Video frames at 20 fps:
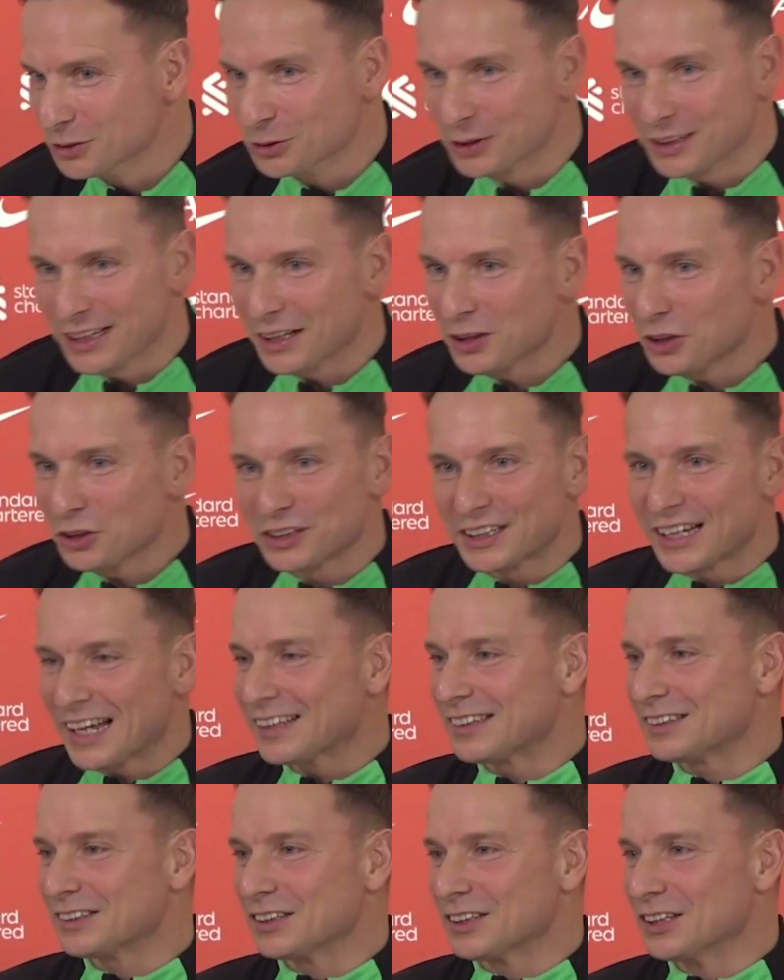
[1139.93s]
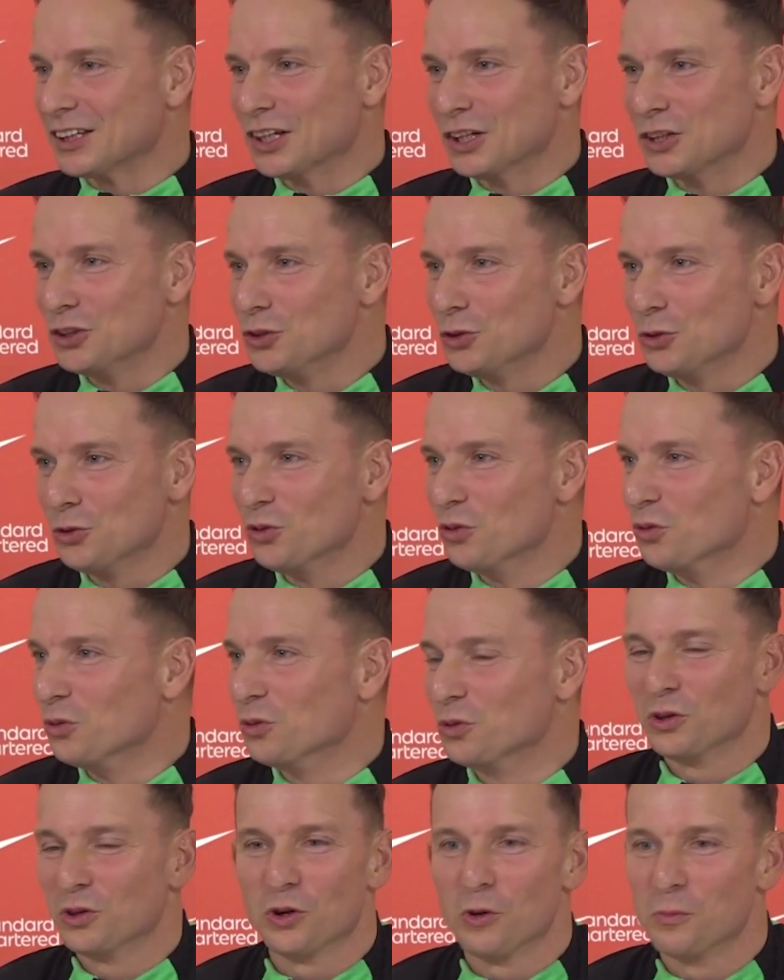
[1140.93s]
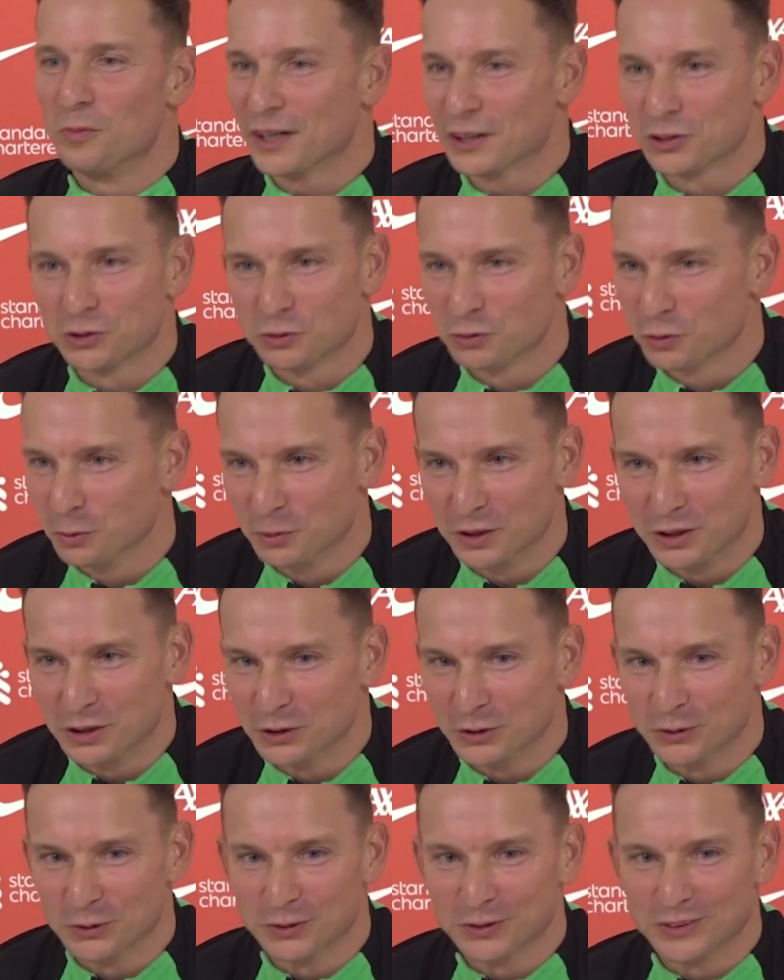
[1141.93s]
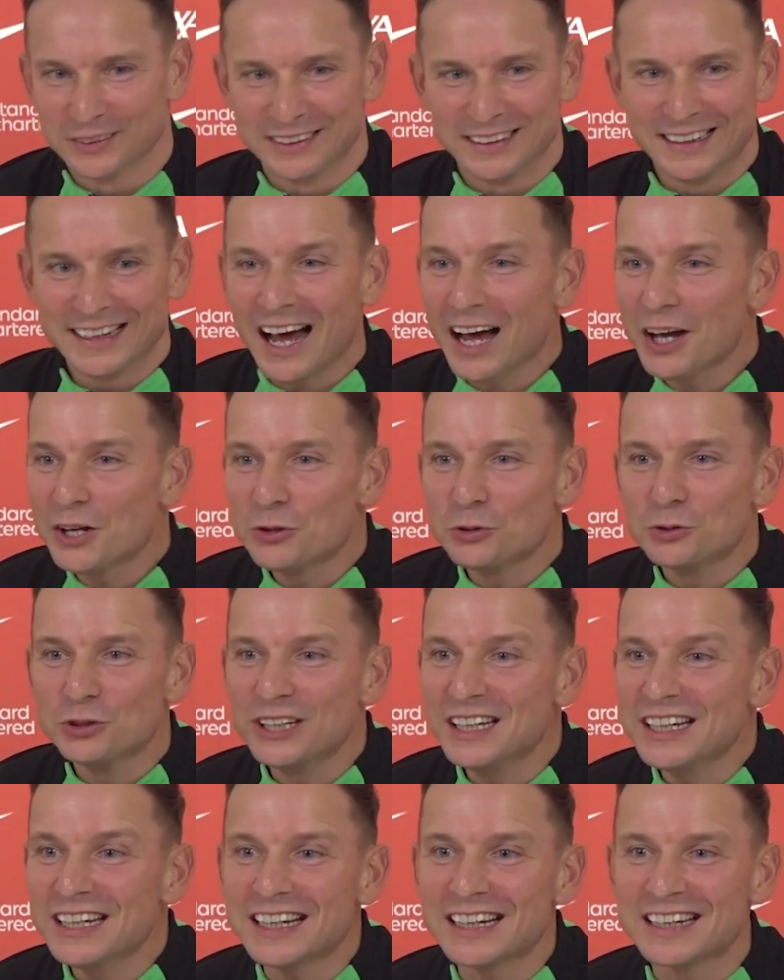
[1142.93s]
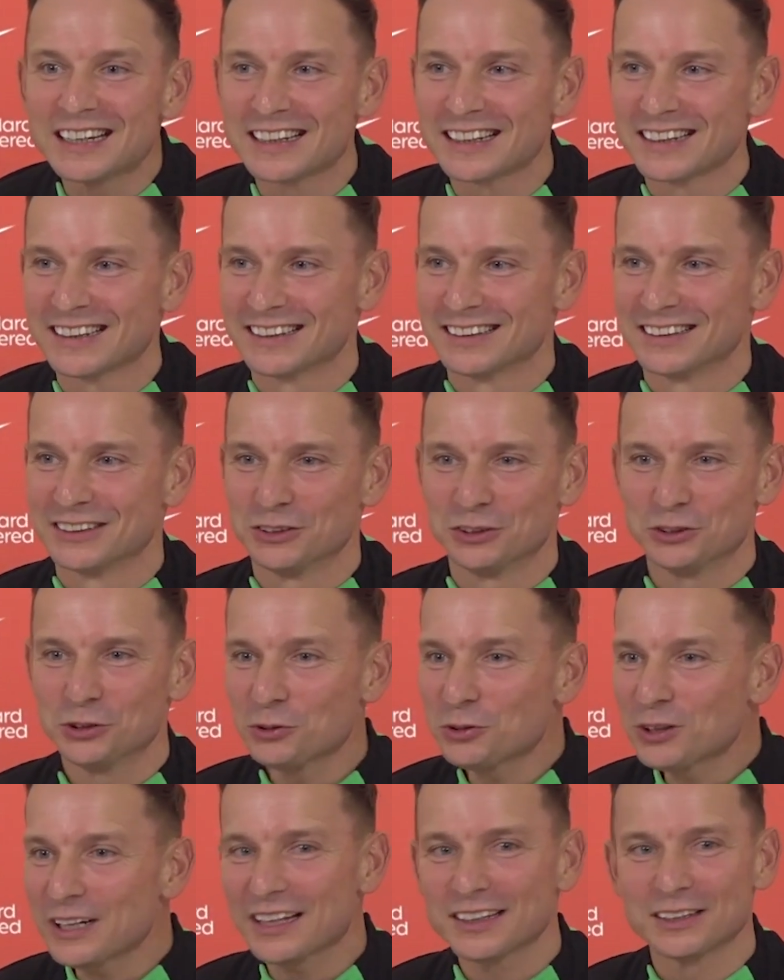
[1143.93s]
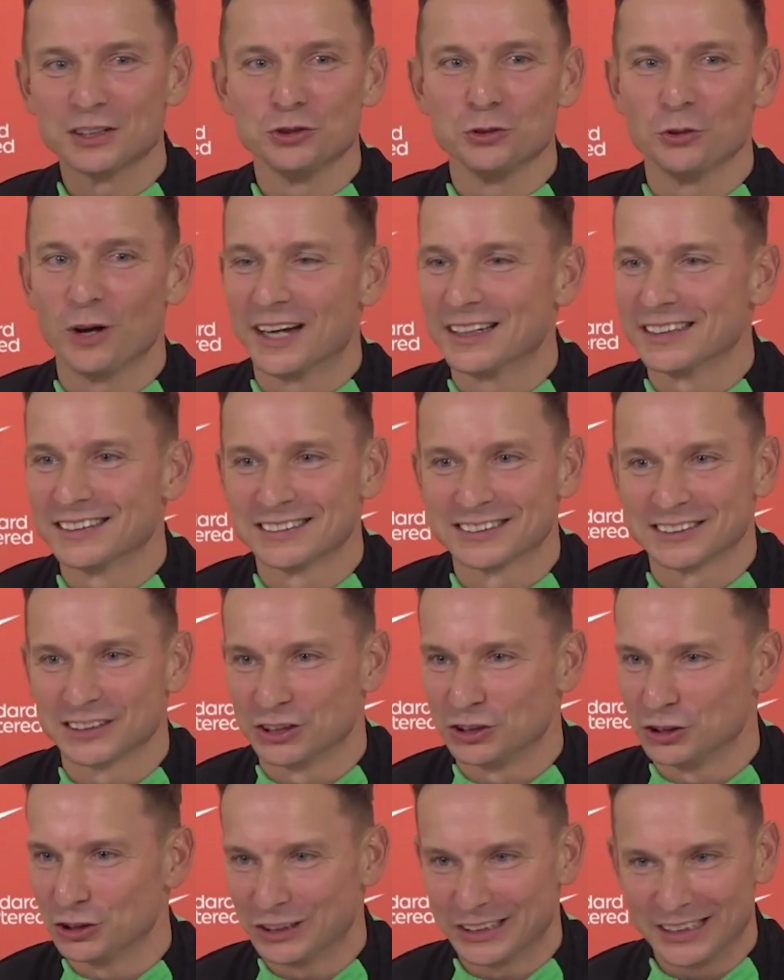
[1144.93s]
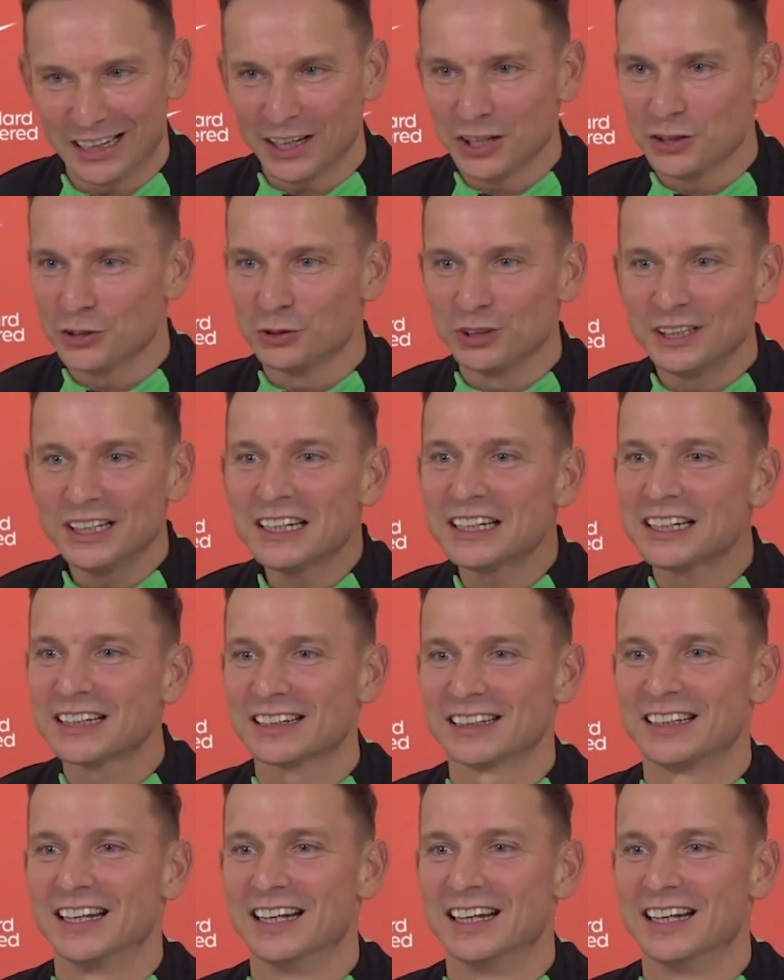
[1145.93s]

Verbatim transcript: You cannot get a new Roberto Firmino. They are unique. You don't get a new Henderson. They are unique.